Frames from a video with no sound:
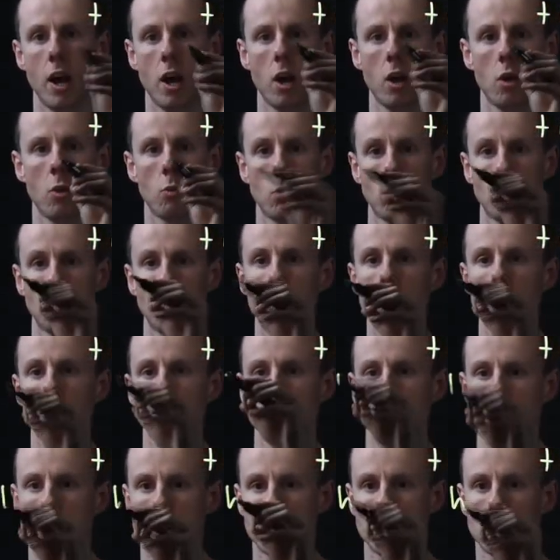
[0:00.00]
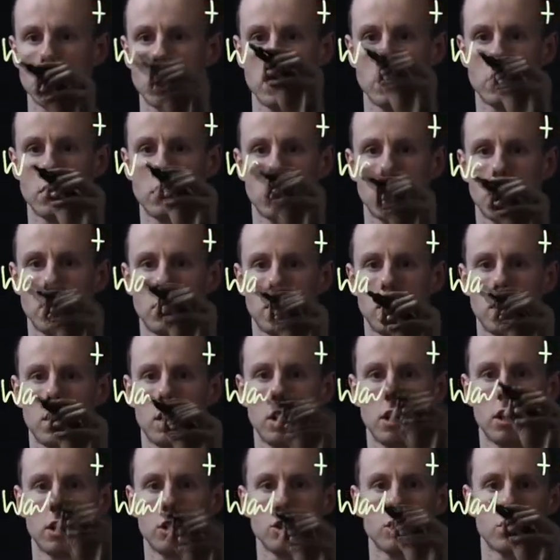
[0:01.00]
we want
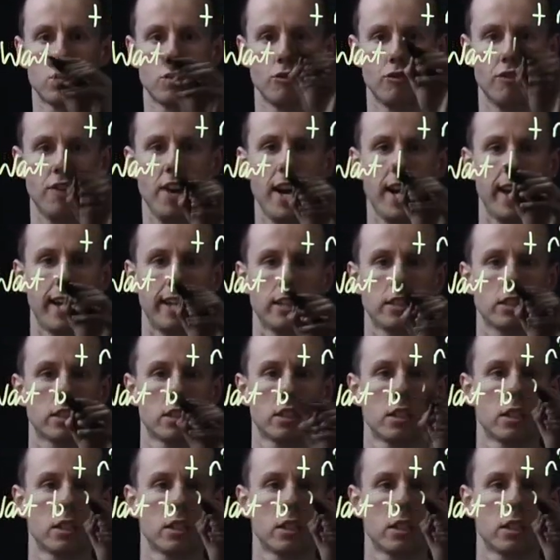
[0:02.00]
to find